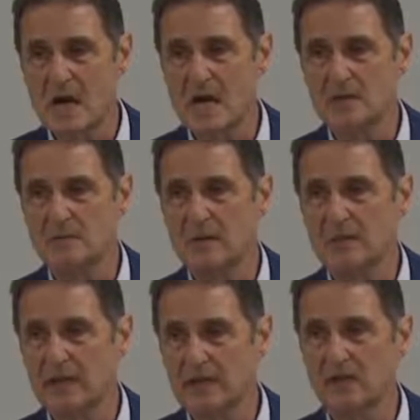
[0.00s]
not
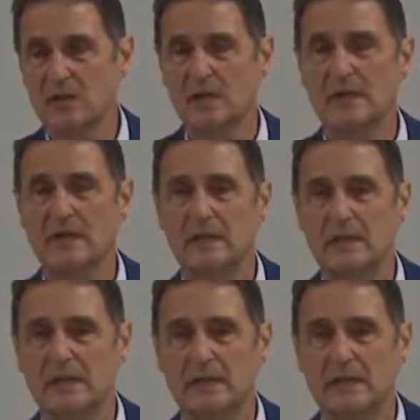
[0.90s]
particularly